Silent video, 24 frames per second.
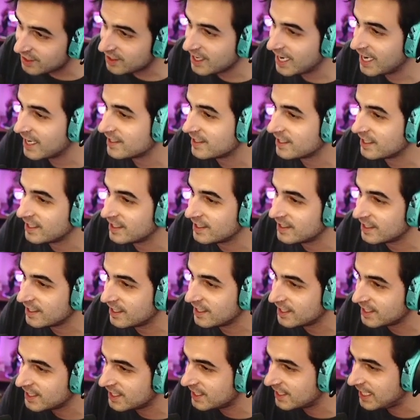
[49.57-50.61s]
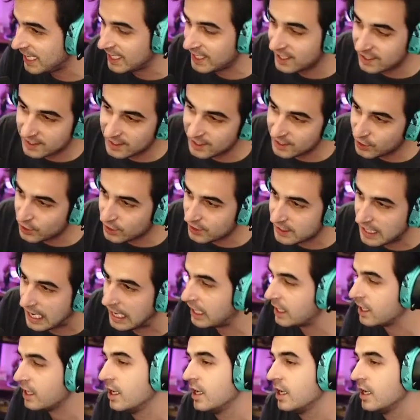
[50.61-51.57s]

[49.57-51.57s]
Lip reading: as it is an insanely good deck.